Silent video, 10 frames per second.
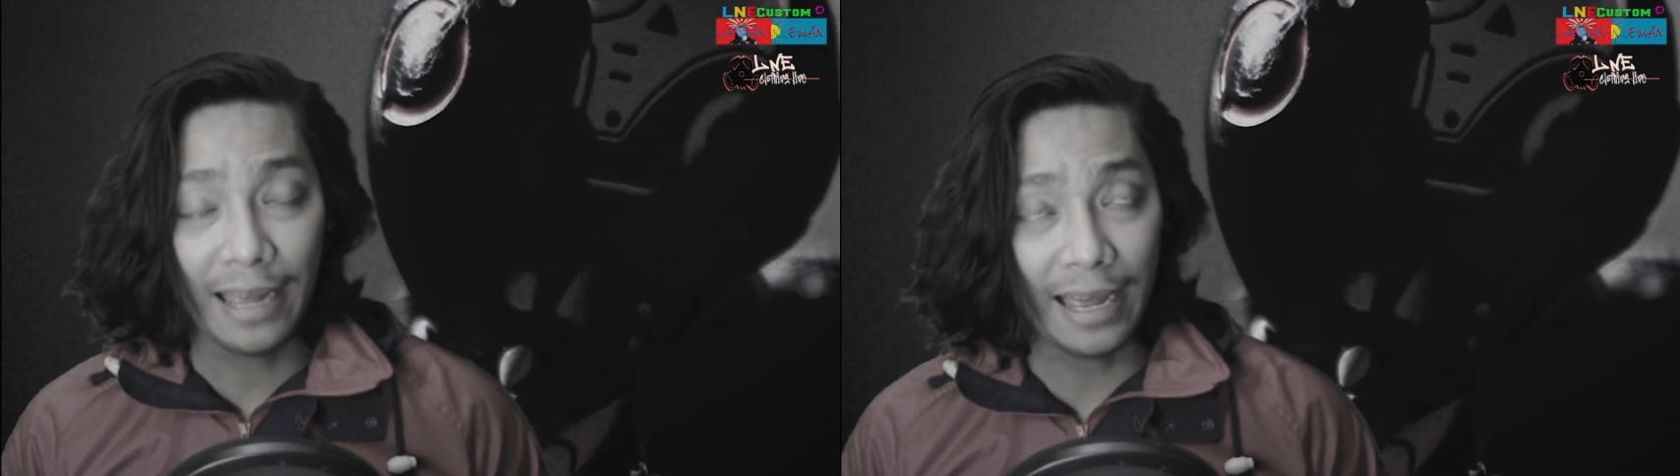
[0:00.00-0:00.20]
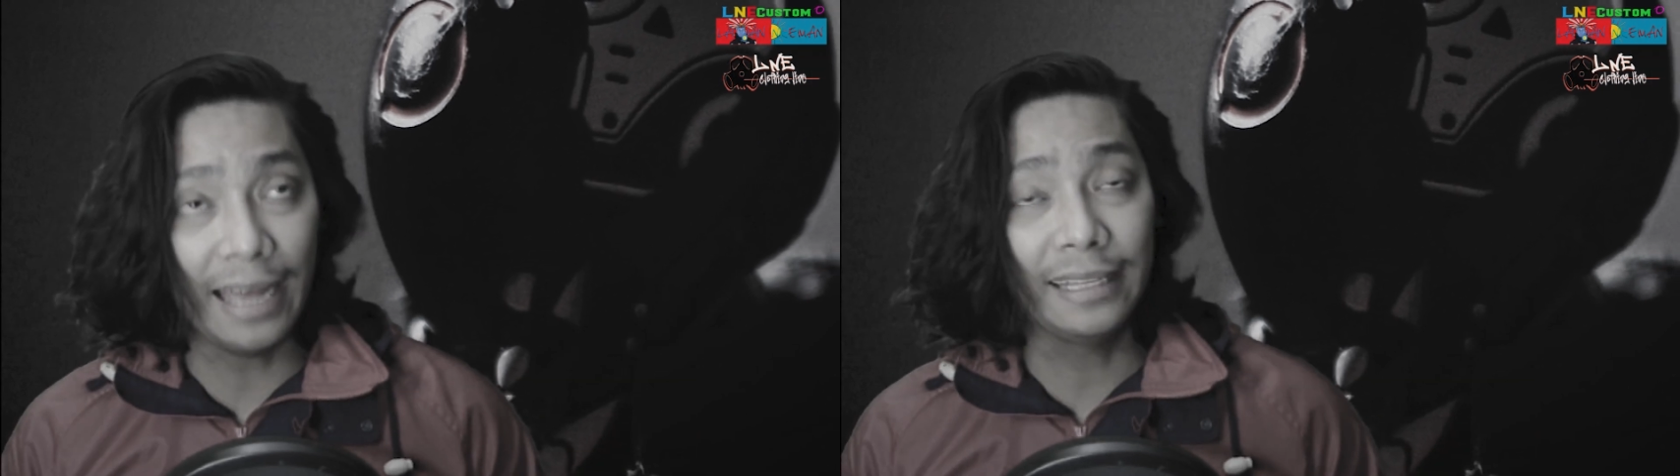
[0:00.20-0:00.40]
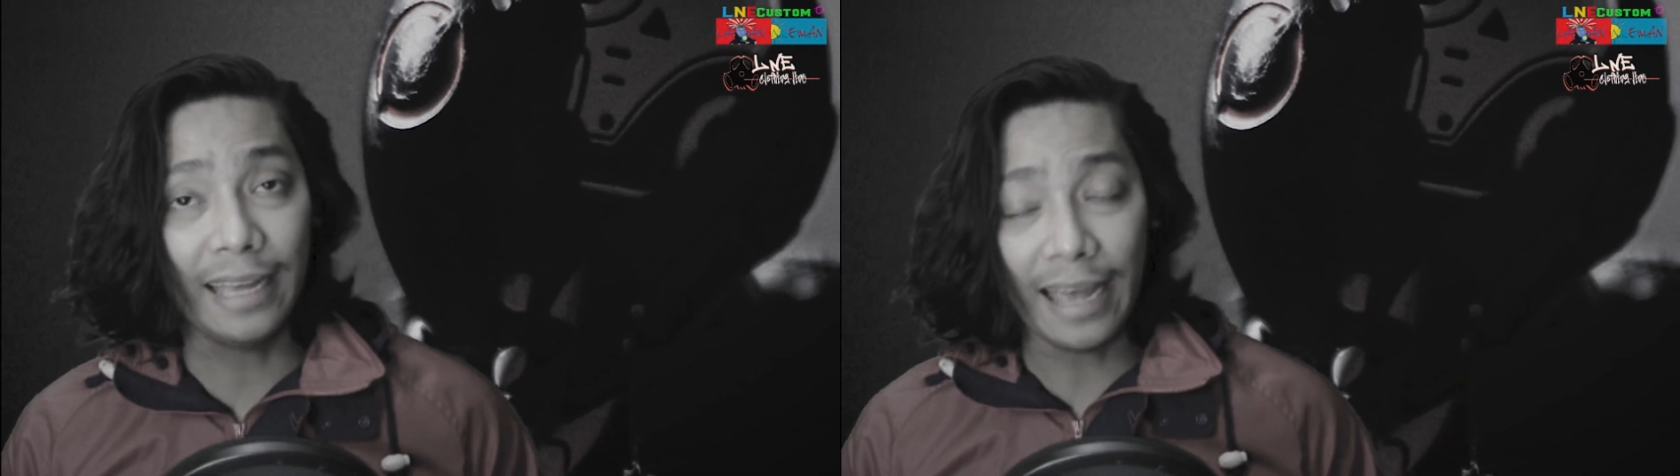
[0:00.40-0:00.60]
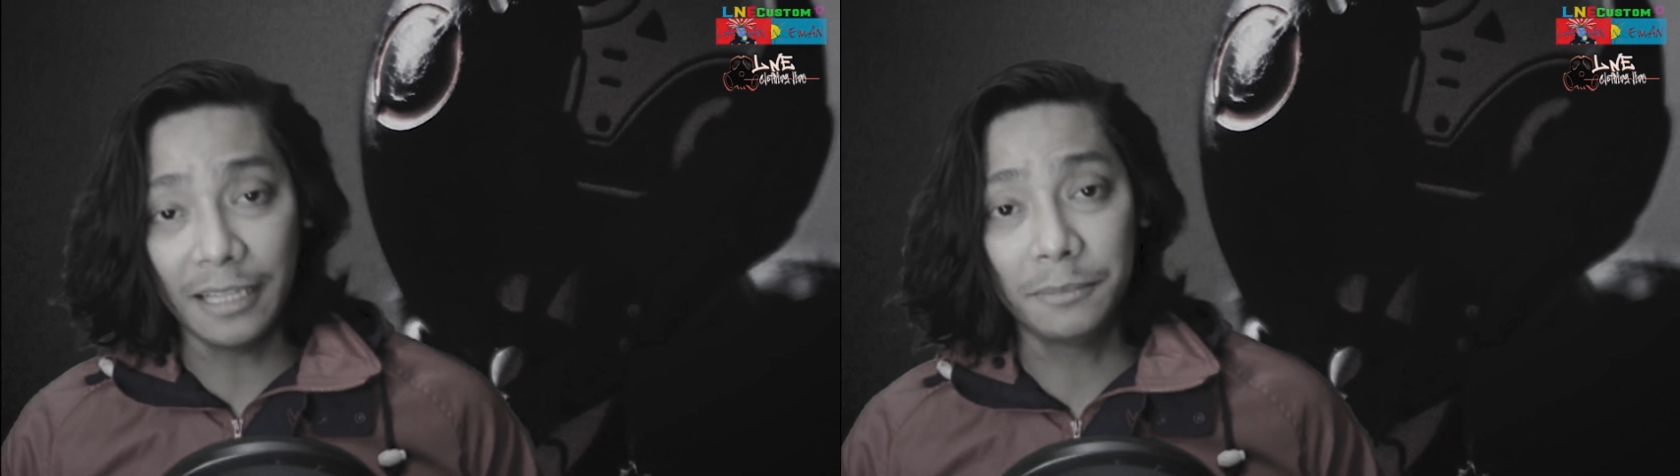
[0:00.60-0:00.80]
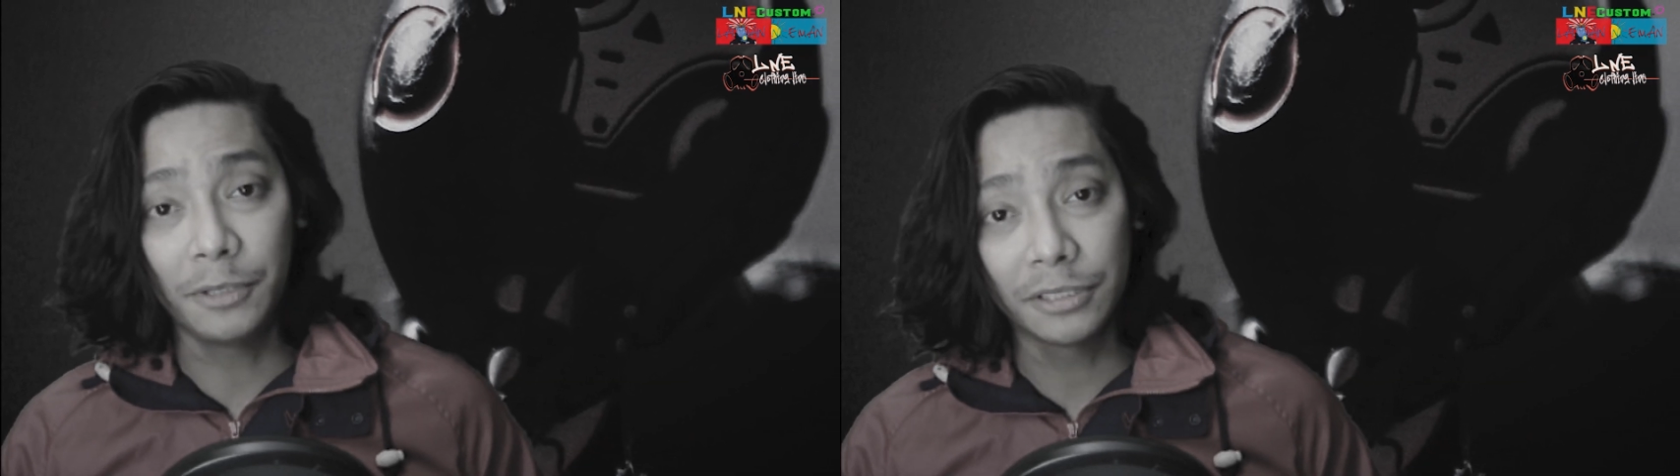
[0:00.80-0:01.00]
I had the
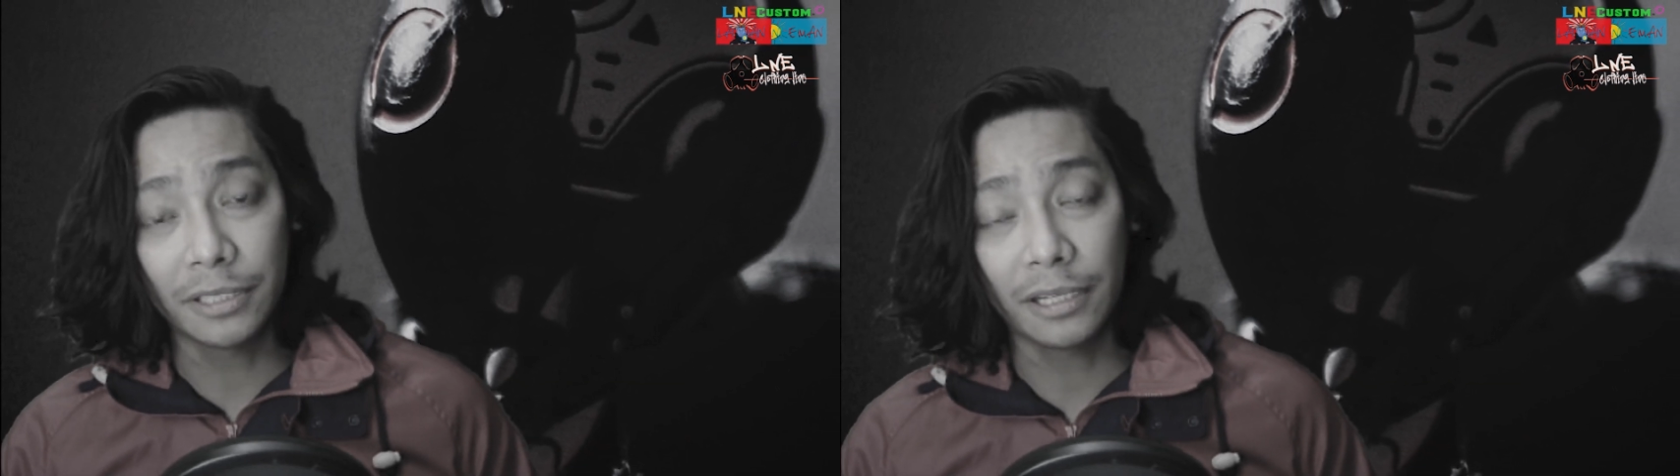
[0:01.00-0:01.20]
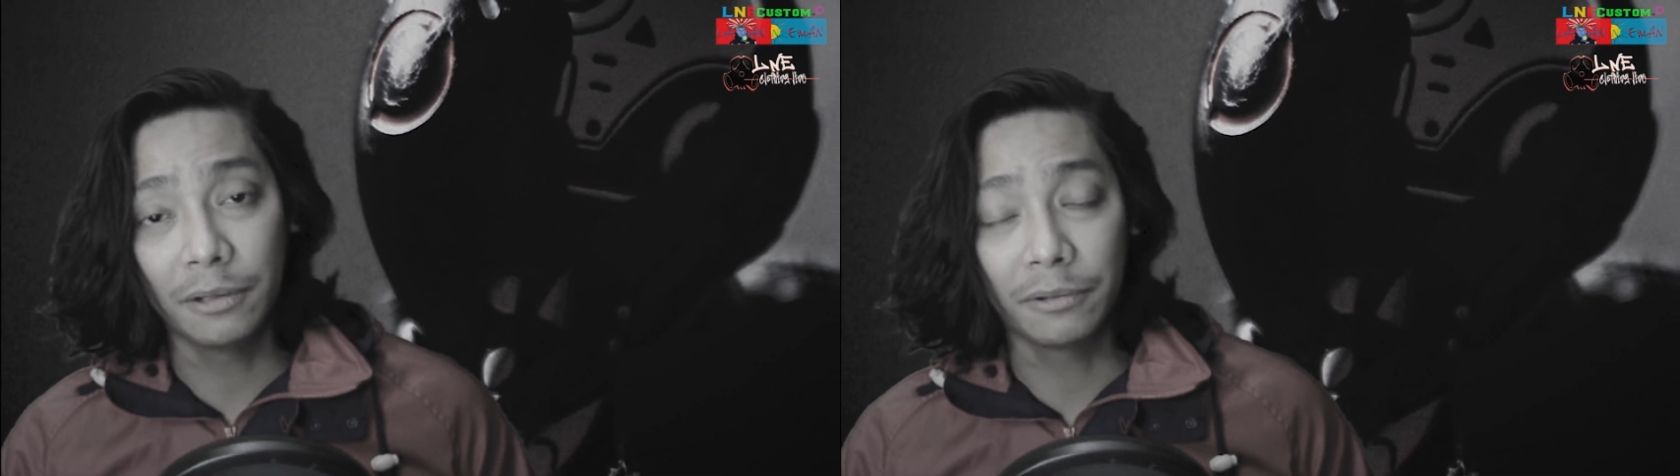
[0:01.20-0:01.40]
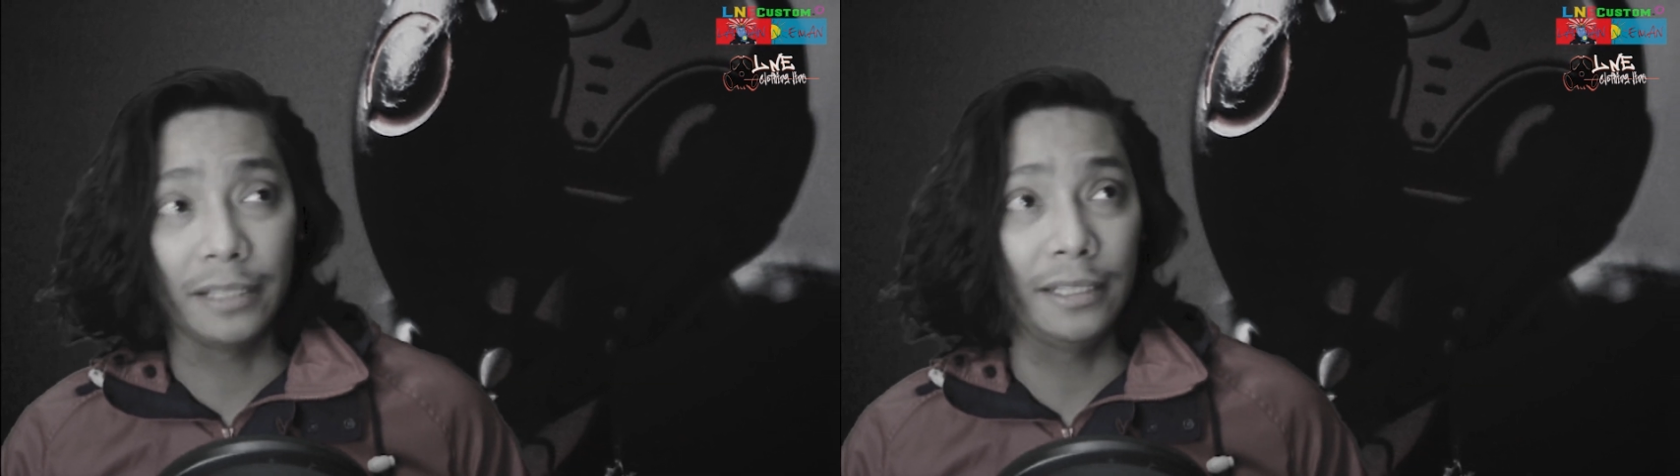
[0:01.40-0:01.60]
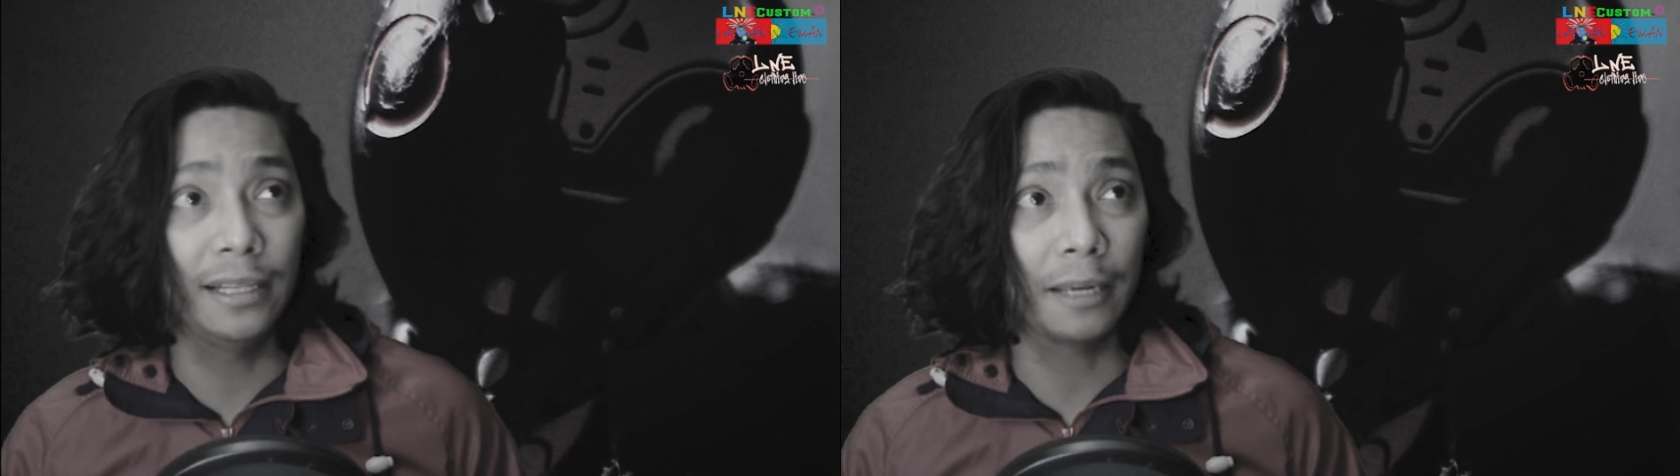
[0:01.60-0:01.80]
anniversary already,